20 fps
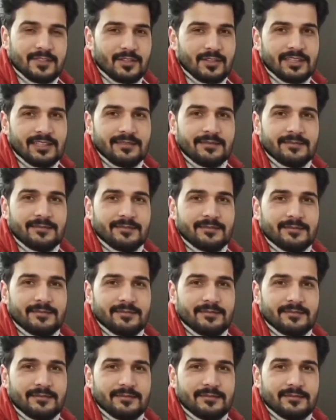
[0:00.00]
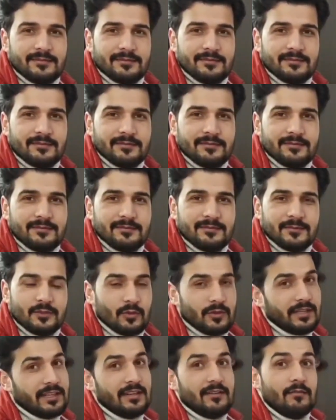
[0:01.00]
Okay.
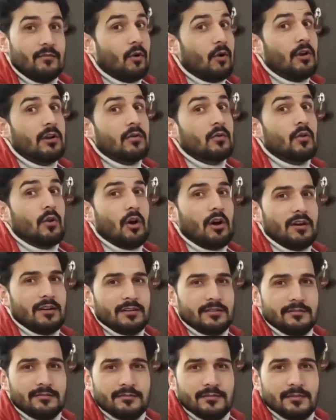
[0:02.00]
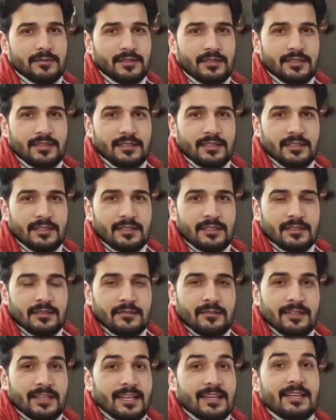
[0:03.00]
So in a wall clock,
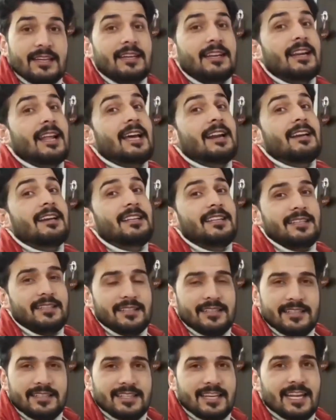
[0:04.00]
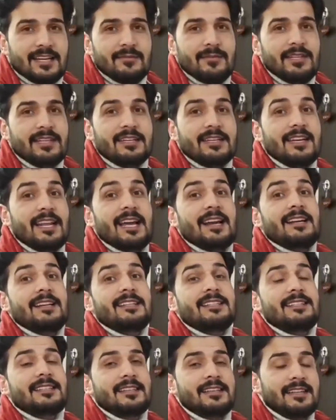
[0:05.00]
it can be
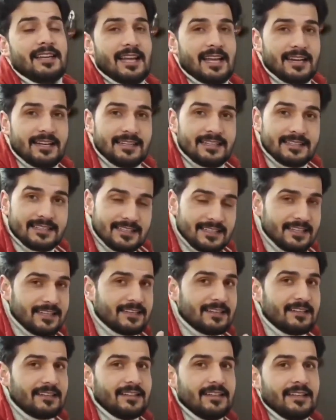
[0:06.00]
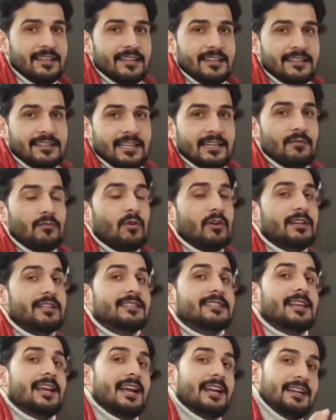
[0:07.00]
clearly seen that what
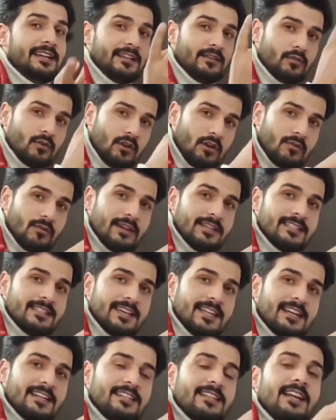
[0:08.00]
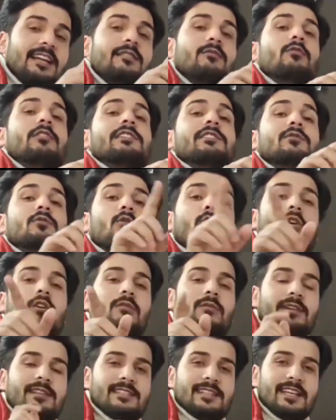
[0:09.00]
is anti-clockwise direction and what is
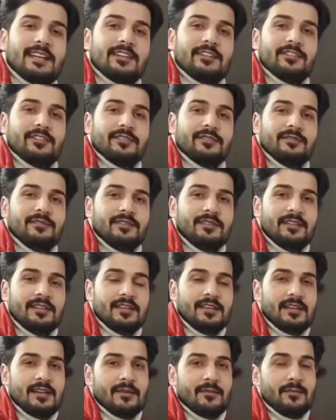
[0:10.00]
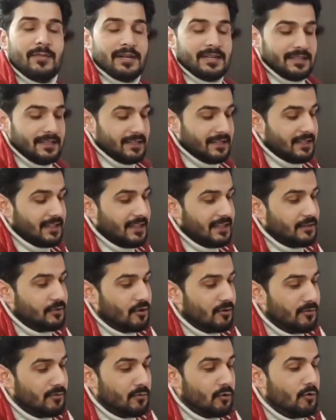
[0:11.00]
clockwise direction. But in
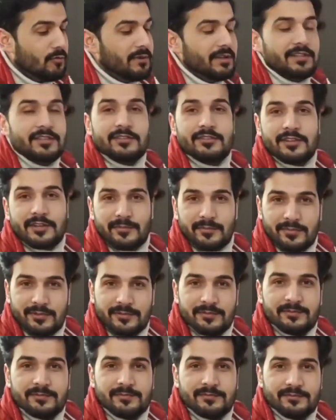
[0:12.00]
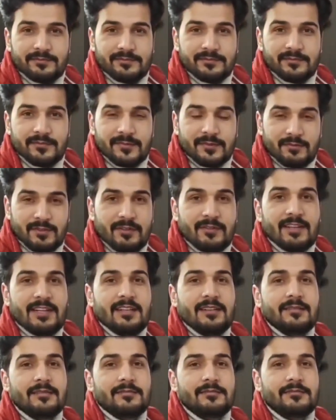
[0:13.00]
case of Möbius strip, we
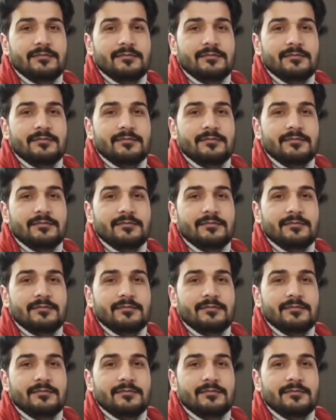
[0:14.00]
will